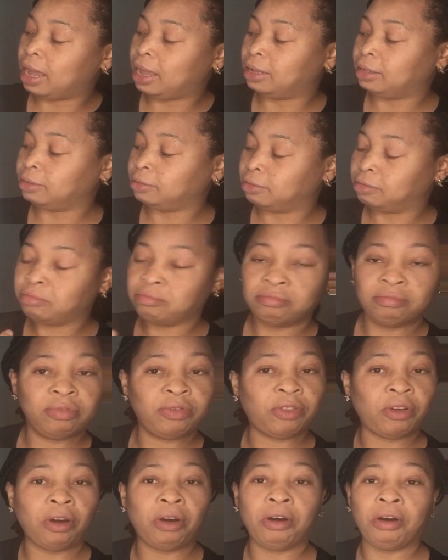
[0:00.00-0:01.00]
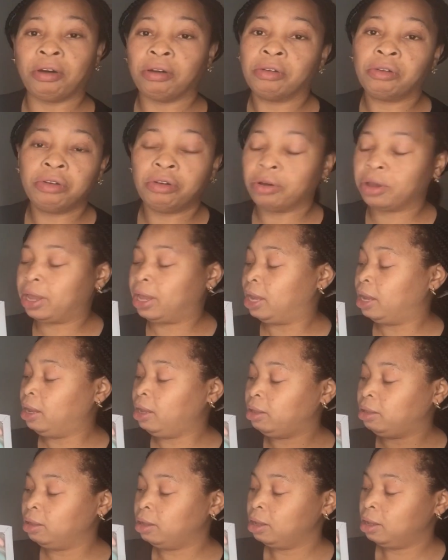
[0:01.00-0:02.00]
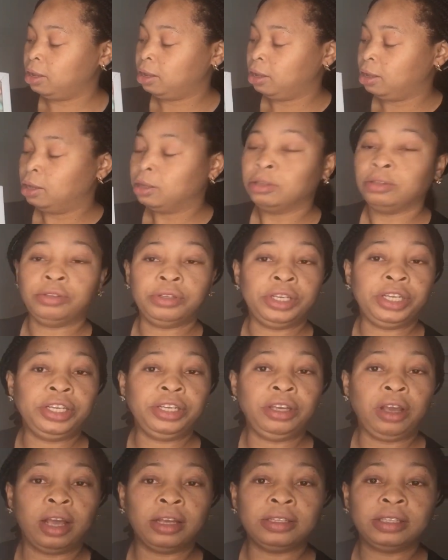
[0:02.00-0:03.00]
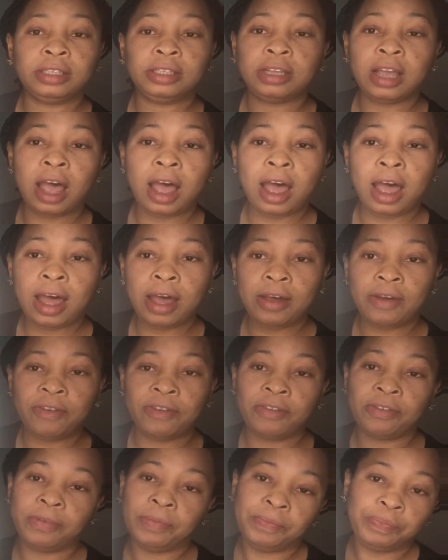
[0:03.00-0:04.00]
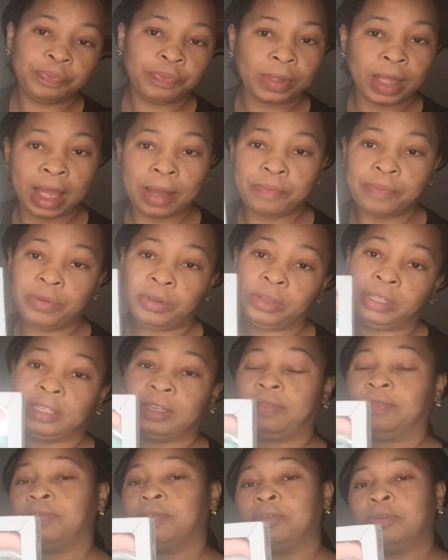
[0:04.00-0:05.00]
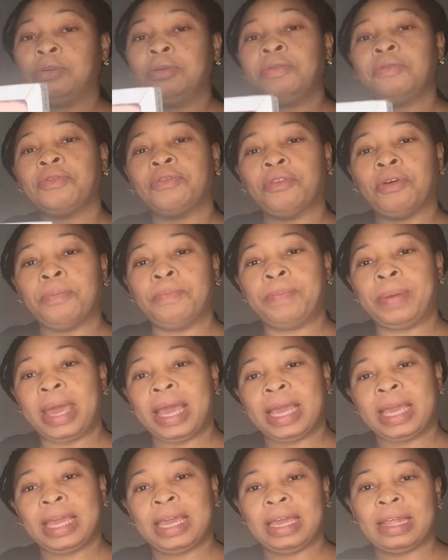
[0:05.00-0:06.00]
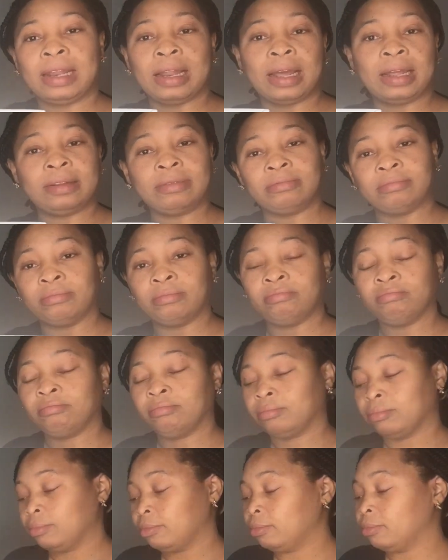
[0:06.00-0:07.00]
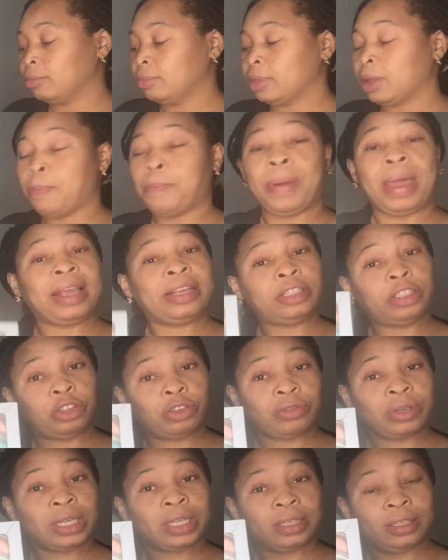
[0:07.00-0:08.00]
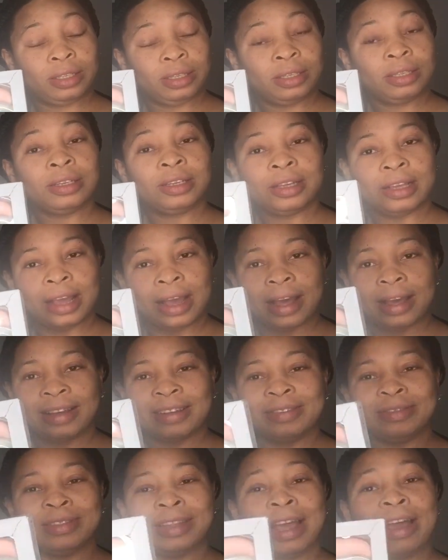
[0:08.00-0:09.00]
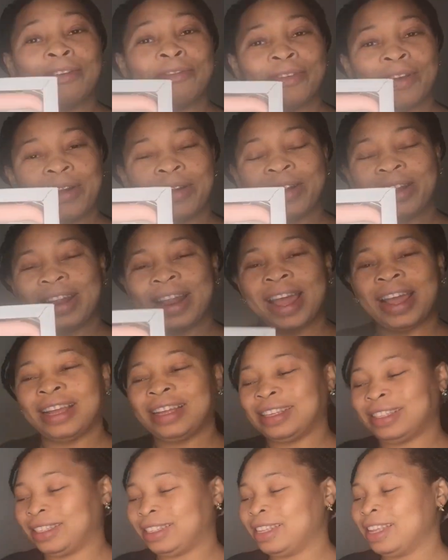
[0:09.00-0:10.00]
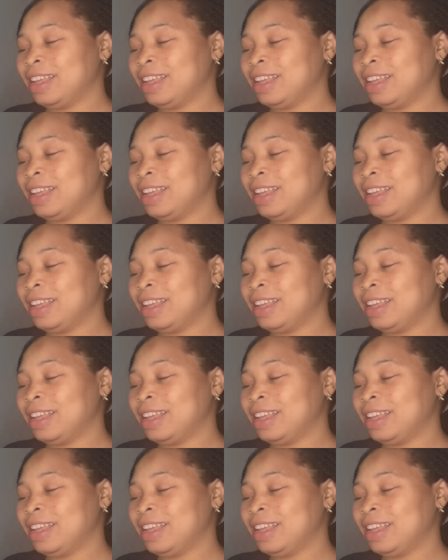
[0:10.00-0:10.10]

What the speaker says: and for cooking, doing your stuff. They're beautiful, good for baking and pastries. Yeah, they're very nice.